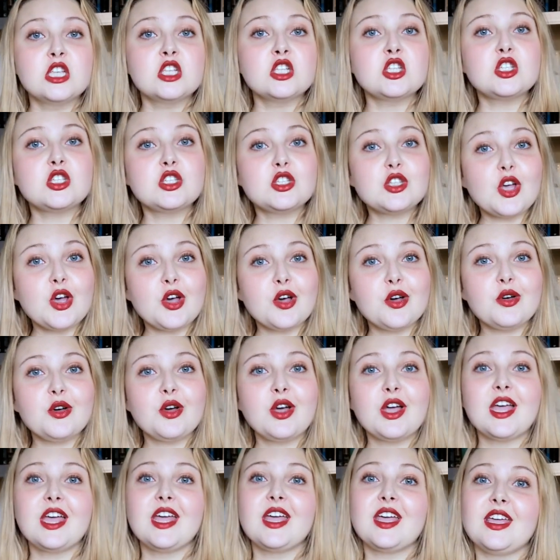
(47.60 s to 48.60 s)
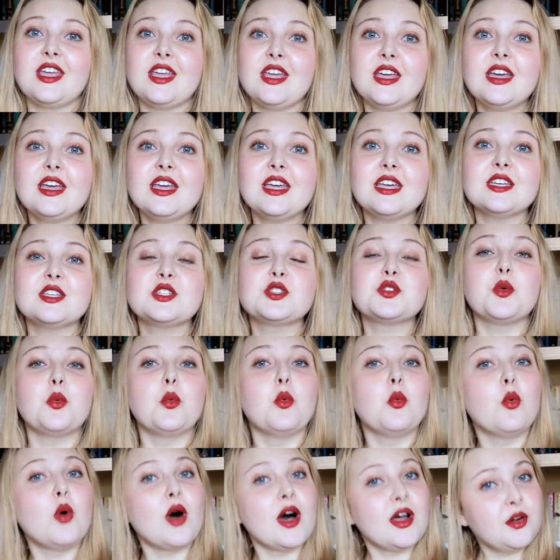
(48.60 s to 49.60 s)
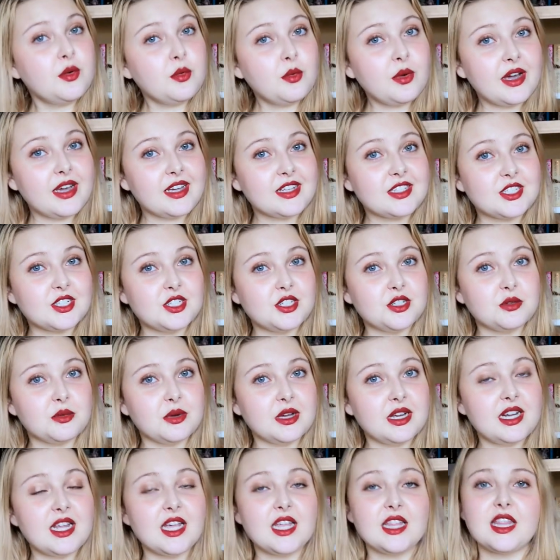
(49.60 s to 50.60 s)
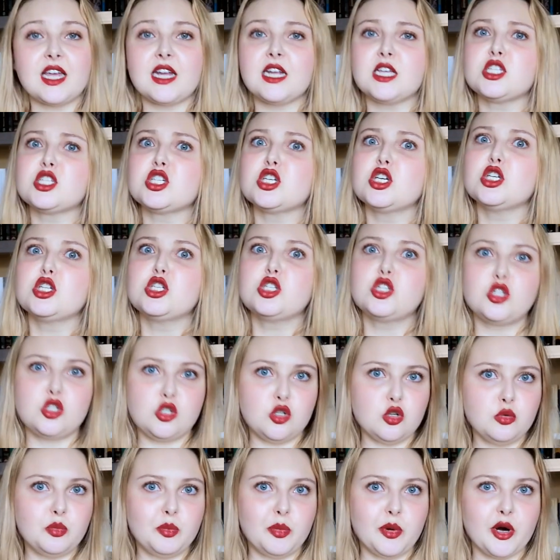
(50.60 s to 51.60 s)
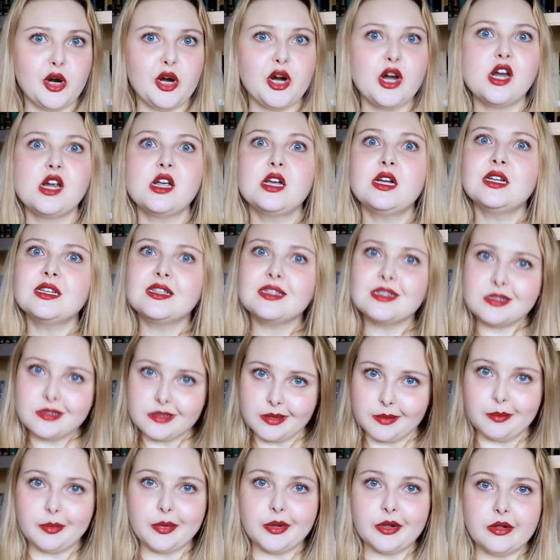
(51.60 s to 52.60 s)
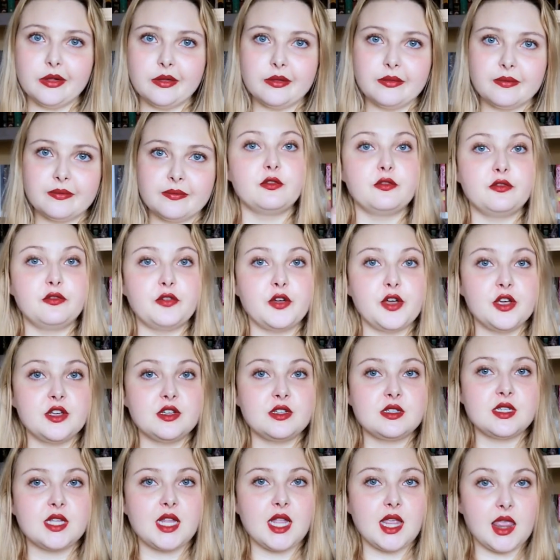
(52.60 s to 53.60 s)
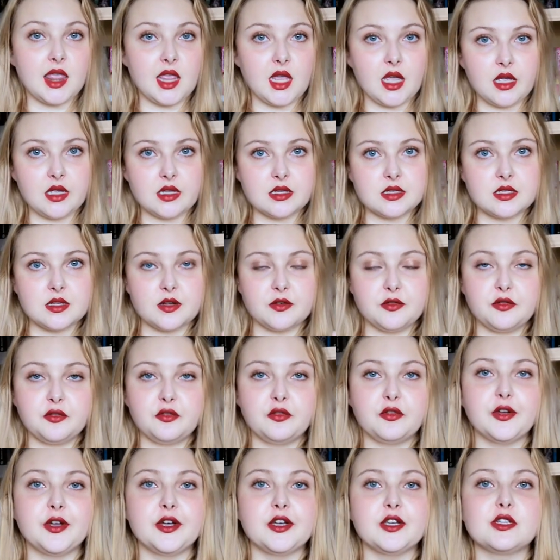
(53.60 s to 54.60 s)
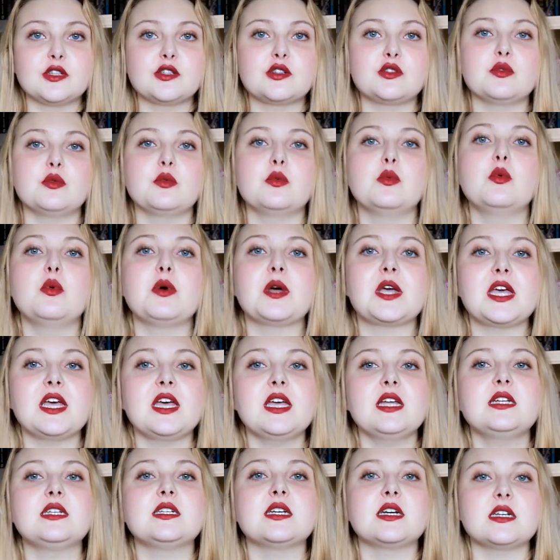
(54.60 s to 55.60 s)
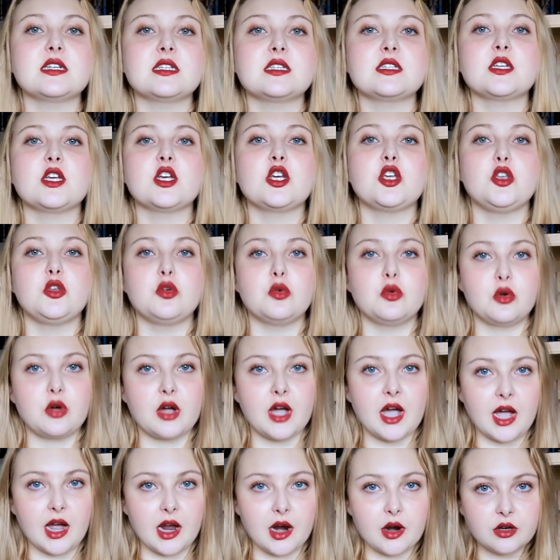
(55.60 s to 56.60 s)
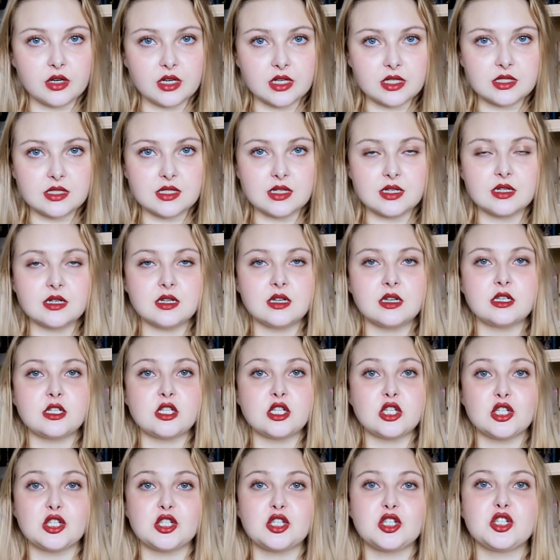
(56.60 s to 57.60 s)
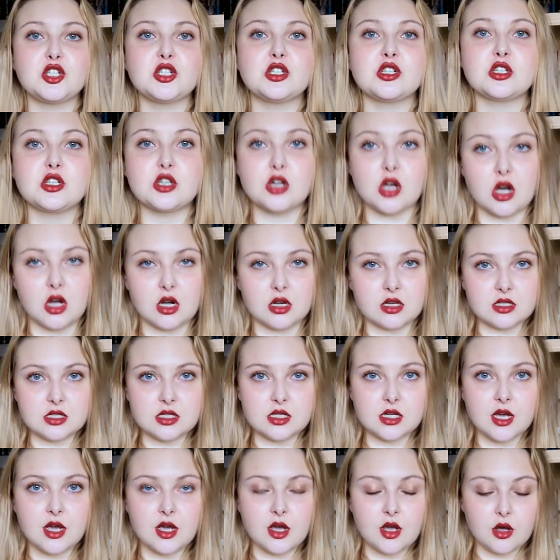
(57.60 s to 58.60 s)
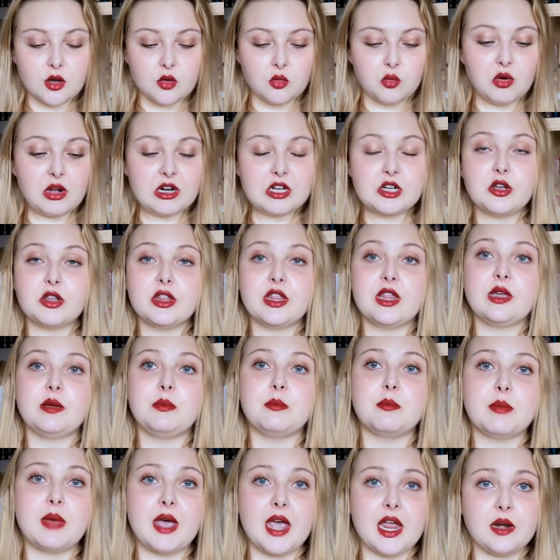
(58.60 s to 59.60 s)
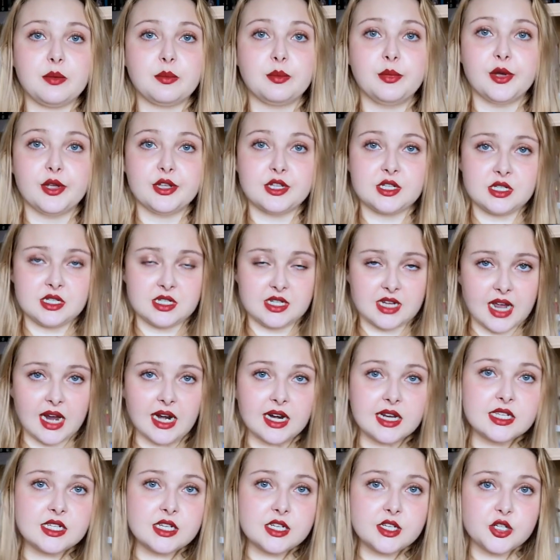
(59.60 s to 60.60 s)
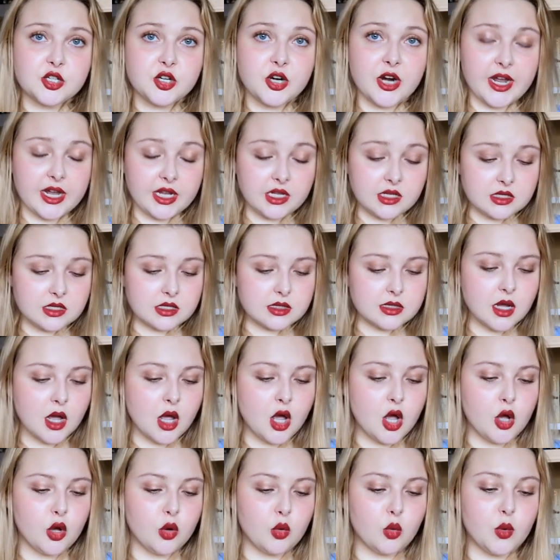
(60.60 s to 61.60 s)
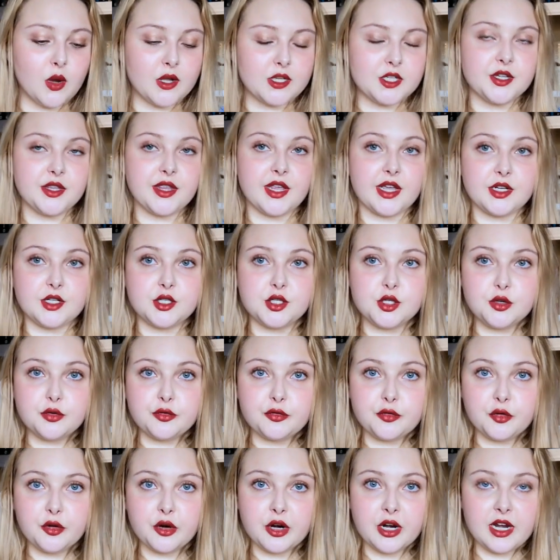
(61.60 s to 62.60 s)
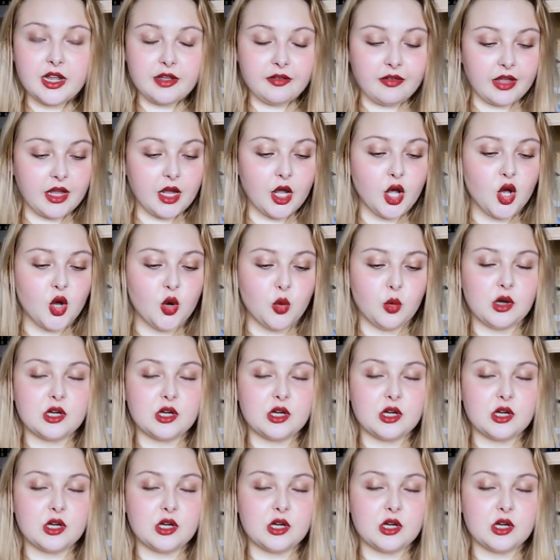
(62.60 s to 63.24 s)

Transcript: So here is one way to do it that is super simple. First things first, where does your character start? What are their main personality traits? What do they do for a living?